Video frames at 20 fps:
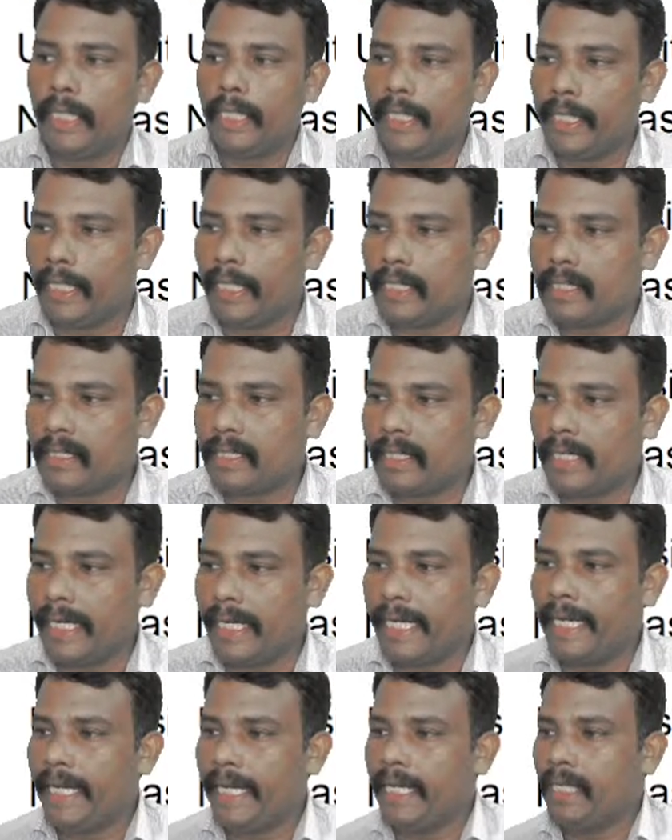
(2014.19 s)
Yes,
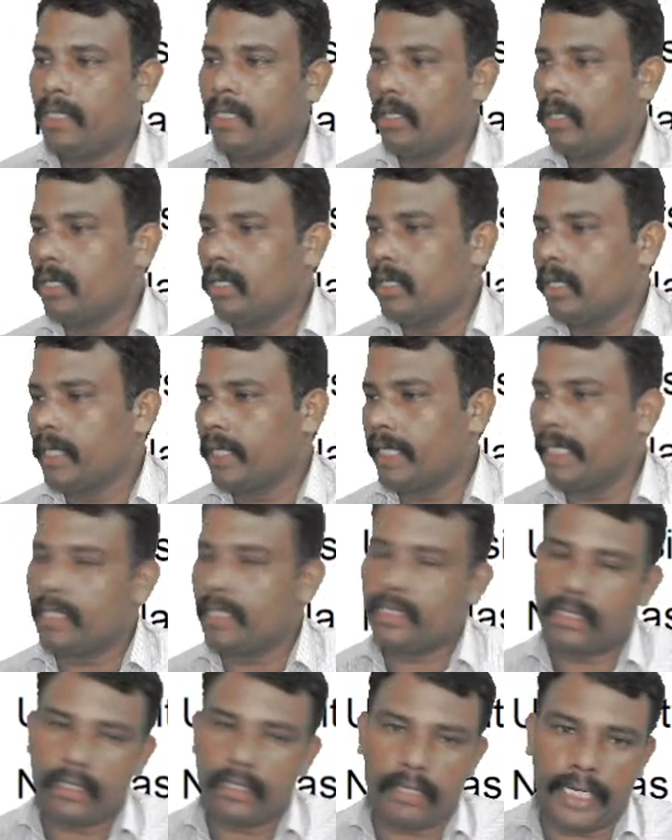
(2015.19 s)
creditor,
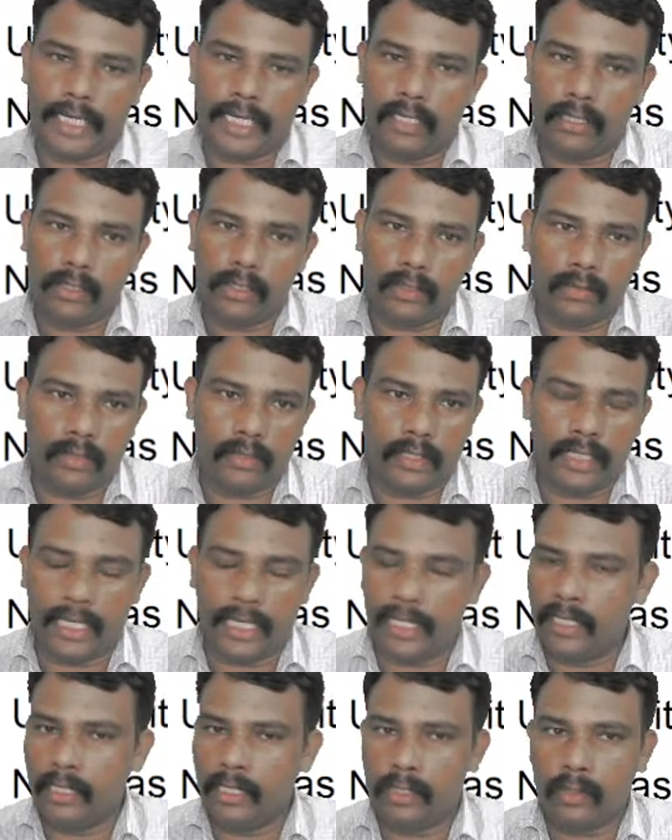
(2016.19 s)
yes, right also.
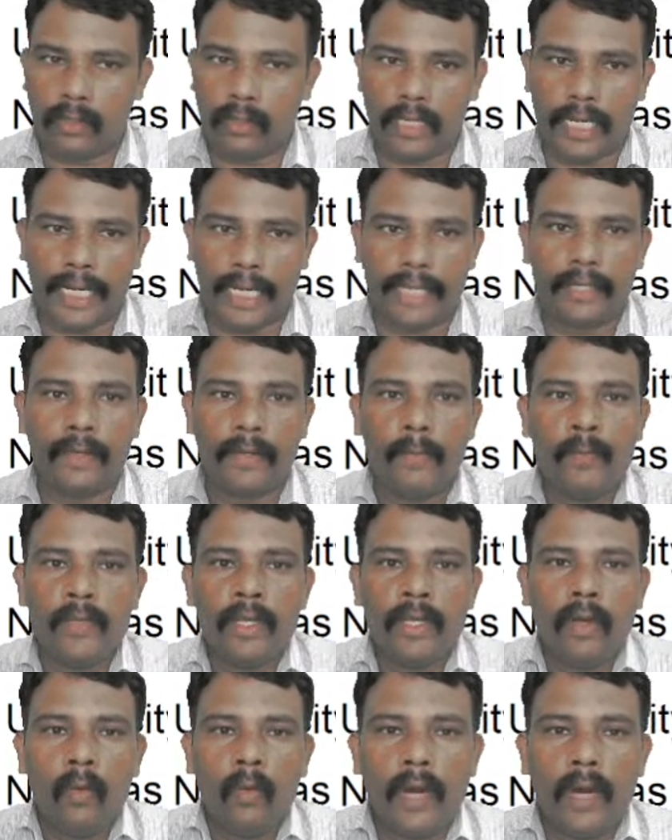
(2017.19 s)
That is also correct.
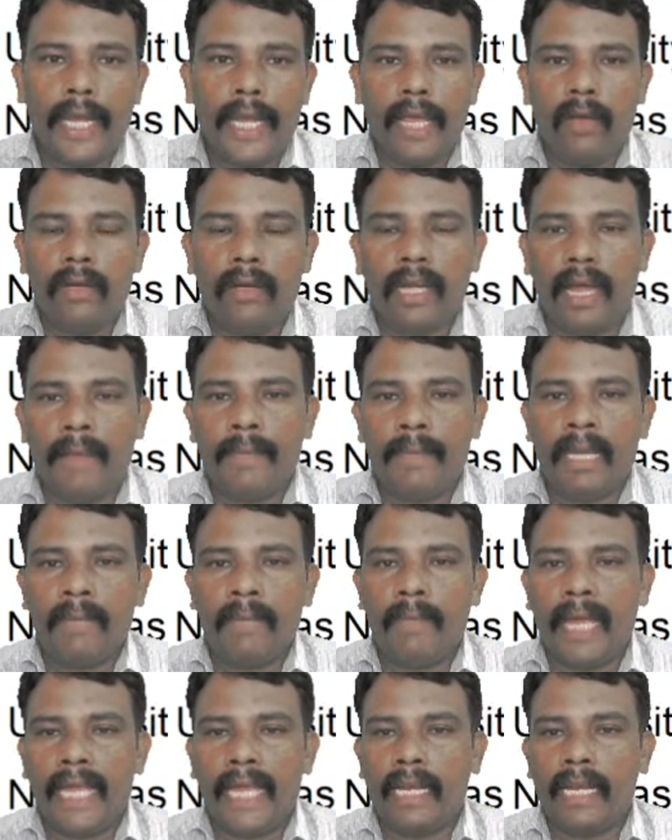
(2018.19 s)
What have
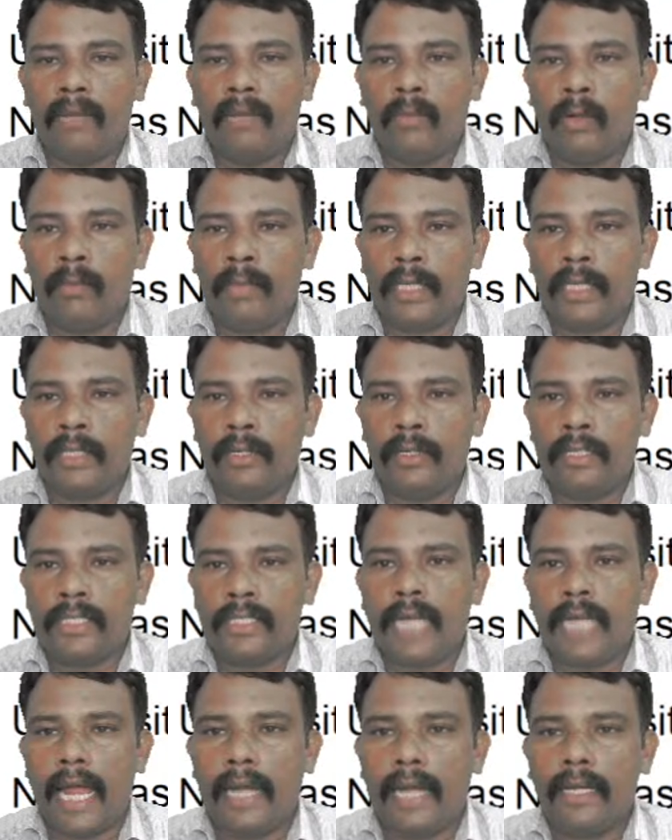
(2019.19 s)
Grameen Bank and Muhammad
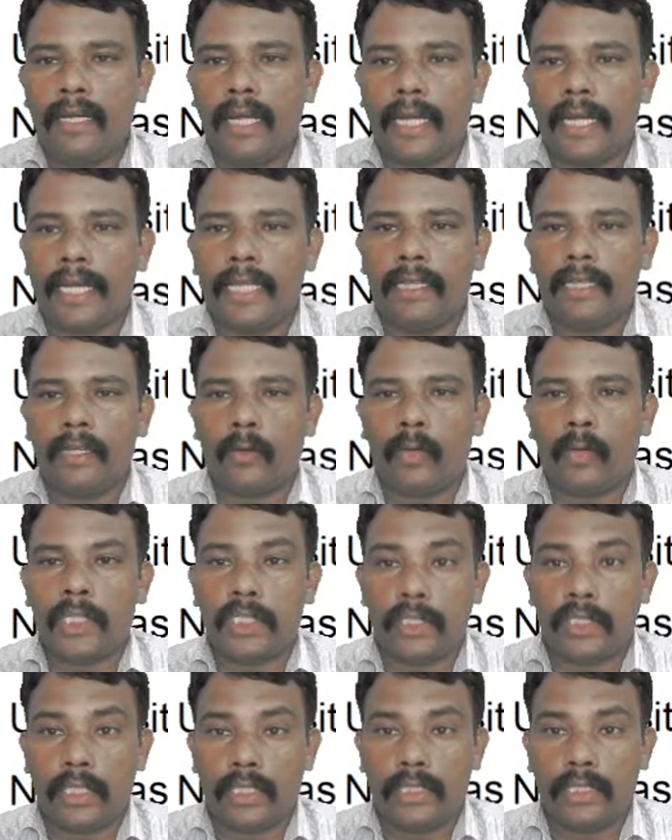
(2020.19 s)
Yunus done? Again the
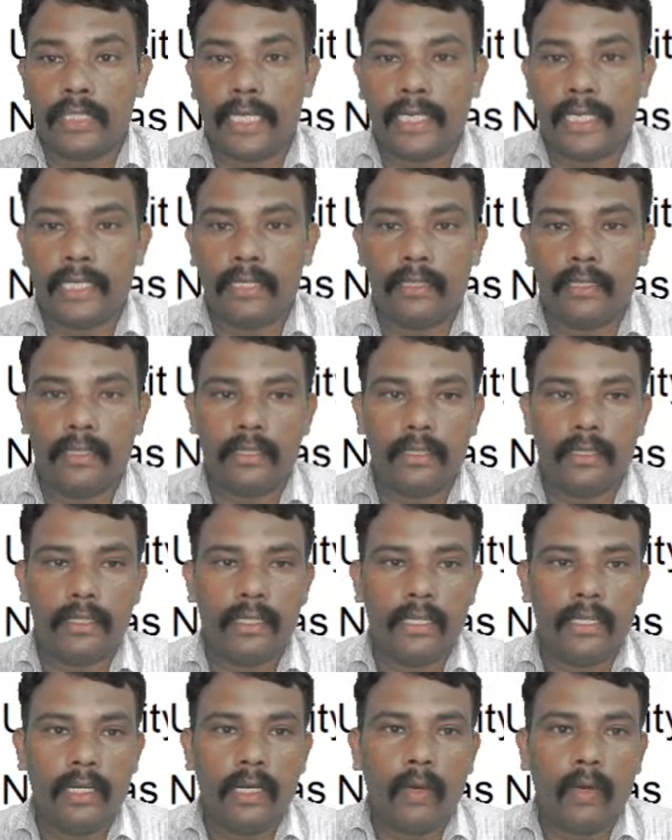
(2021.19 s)
question is there
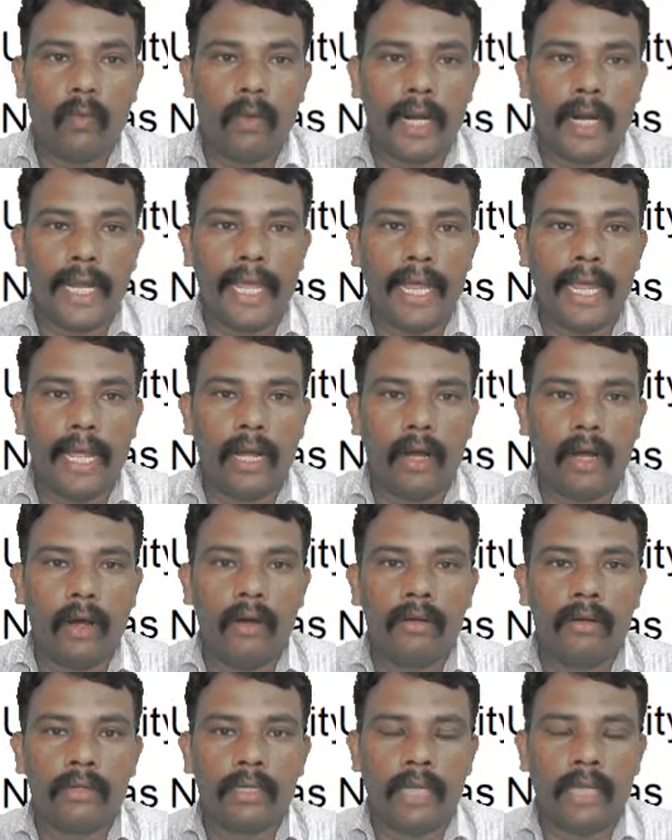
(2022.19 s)
what have
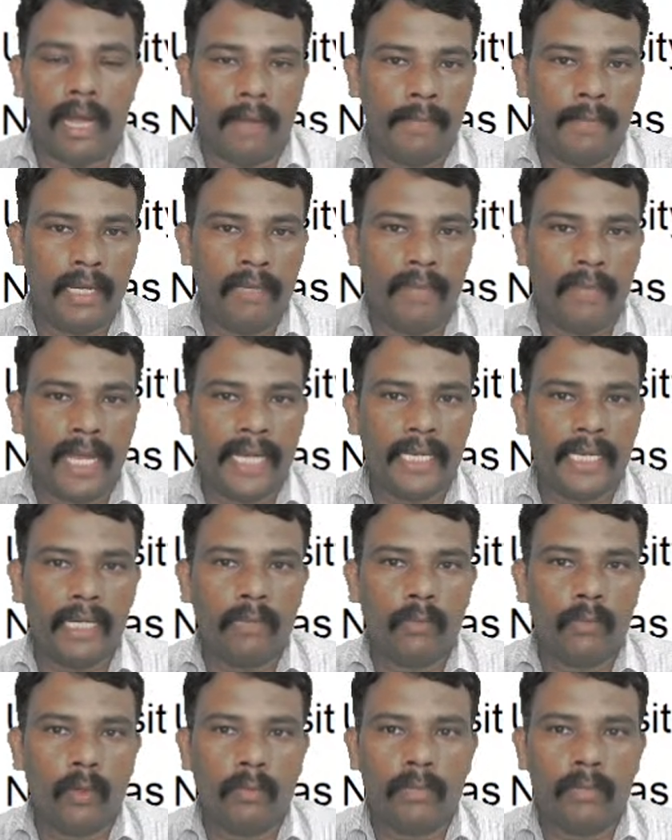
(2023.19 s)
Grameen Bank
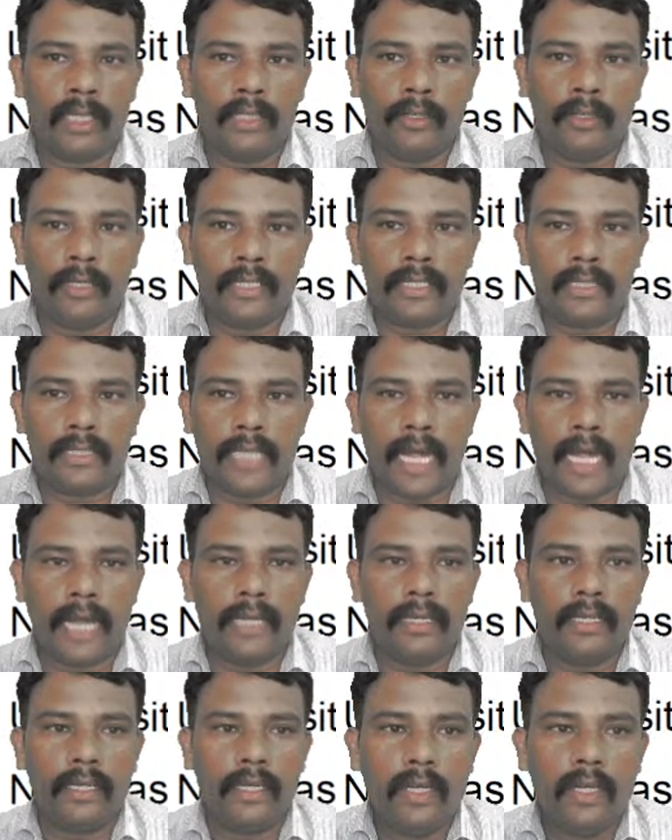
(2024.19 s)
and Muhammad Yunus
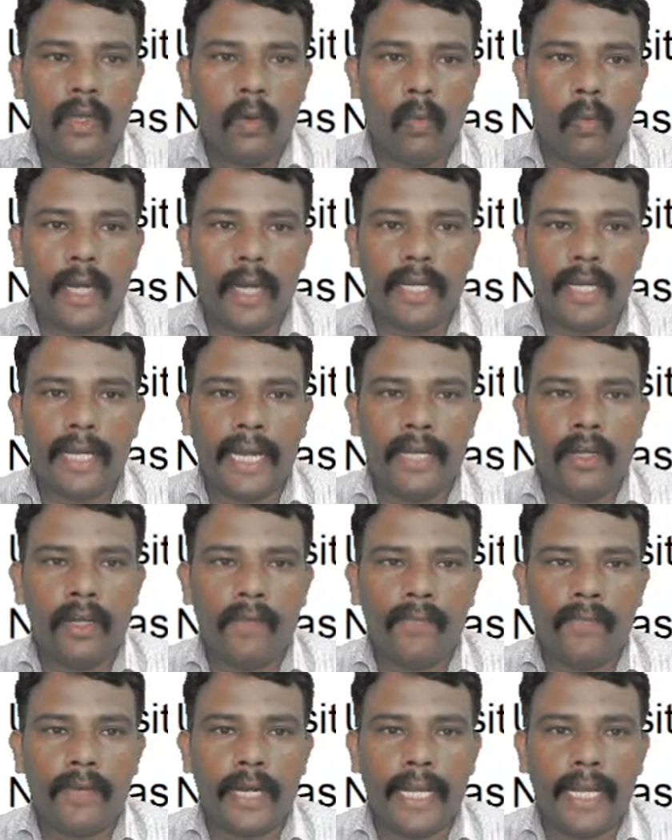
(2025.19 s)
done? What kind
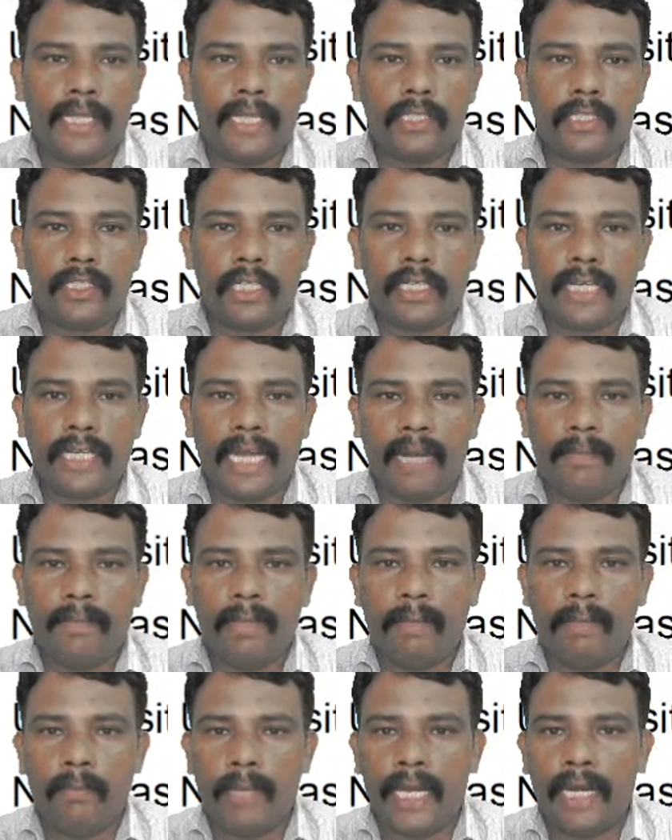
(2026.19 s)
of connection can
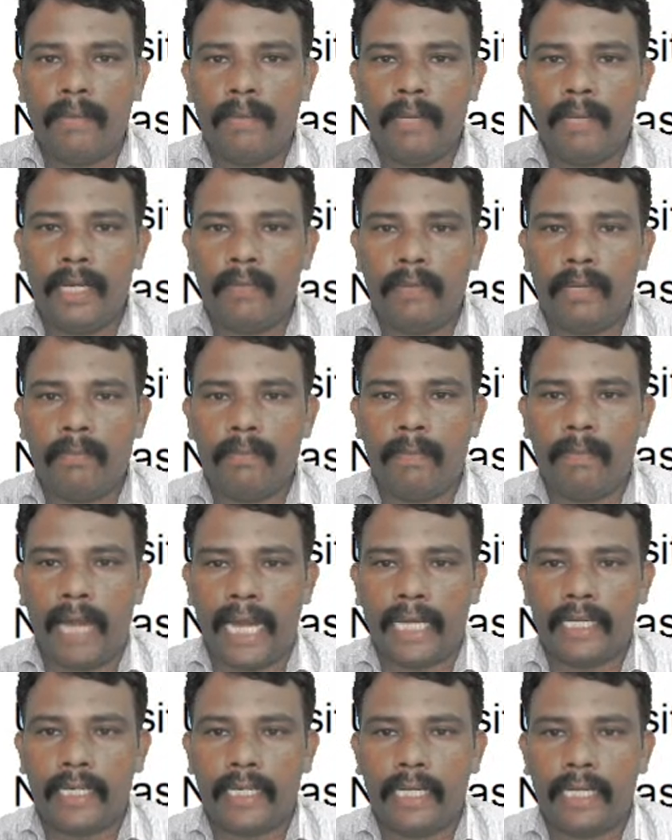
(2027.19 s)
be made between
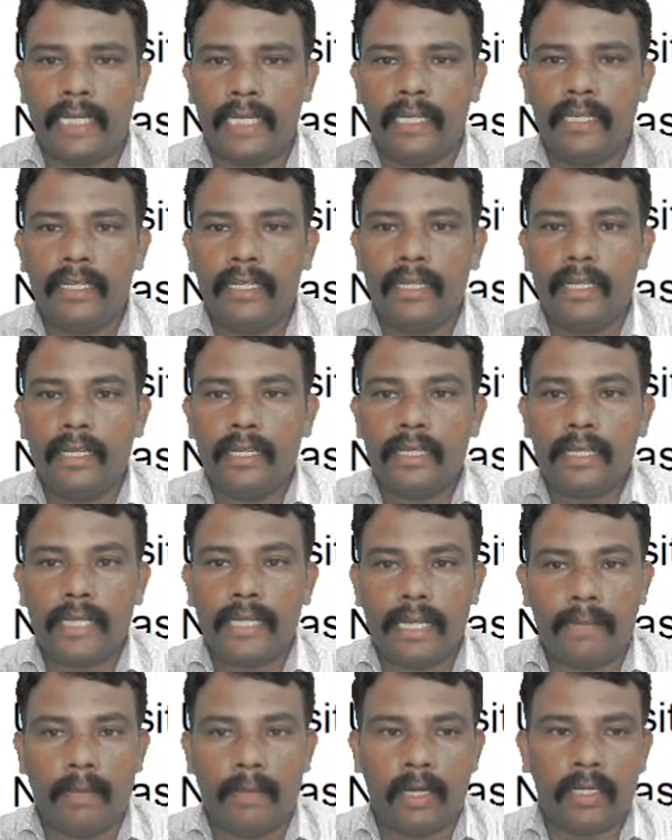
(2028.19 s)
banking,
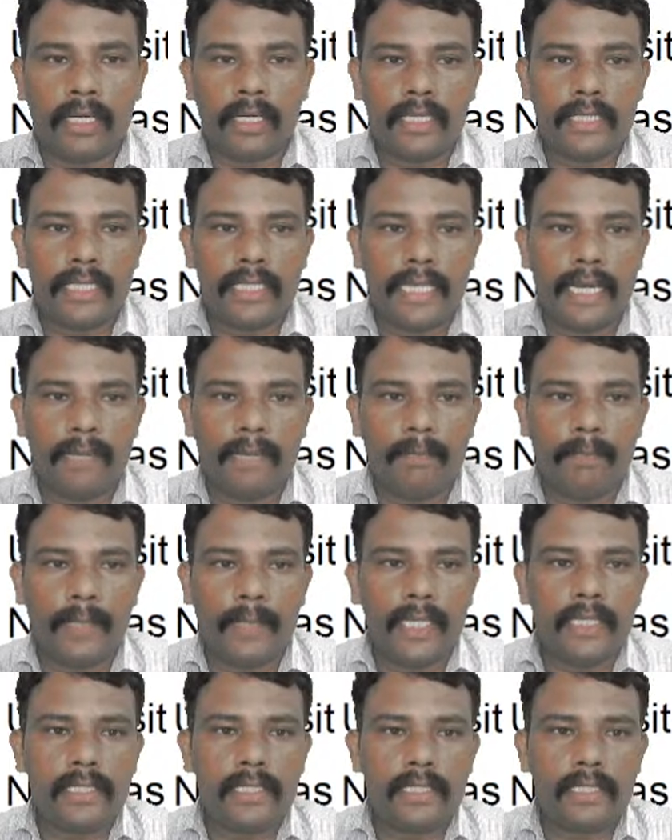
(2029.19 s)
democracy and
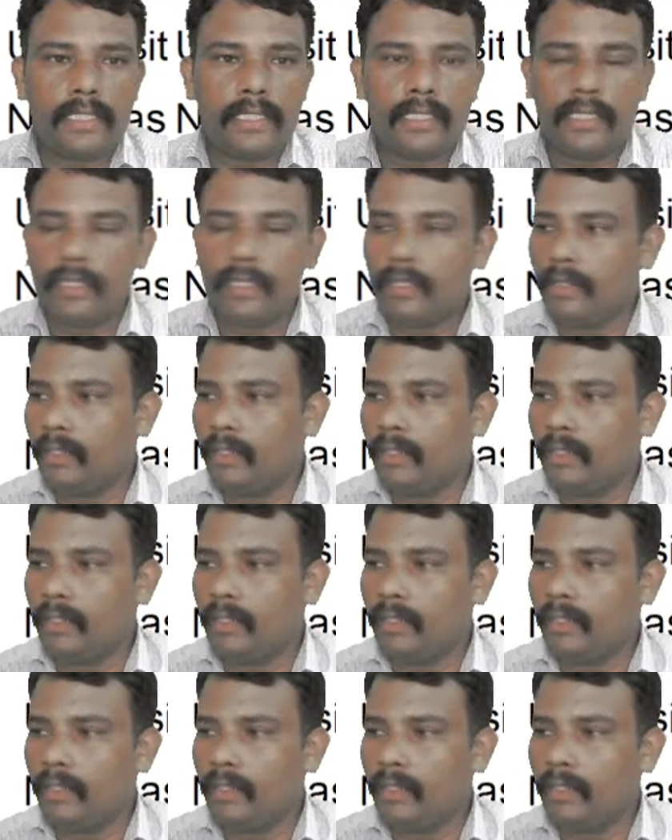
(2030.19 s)
peace?